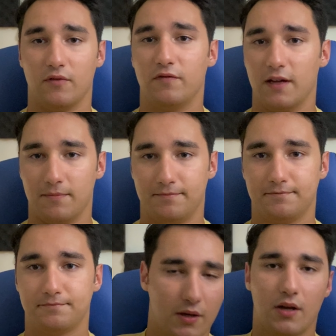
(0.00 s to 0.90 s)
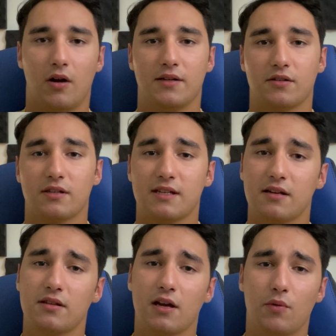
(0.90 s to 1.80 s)
fit. Alright, so the
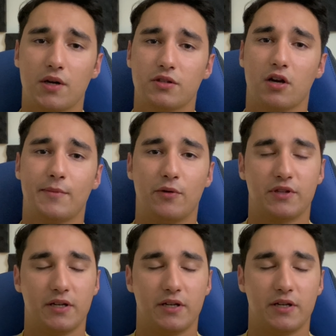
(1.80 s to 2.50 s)
second thing I want to talk about with the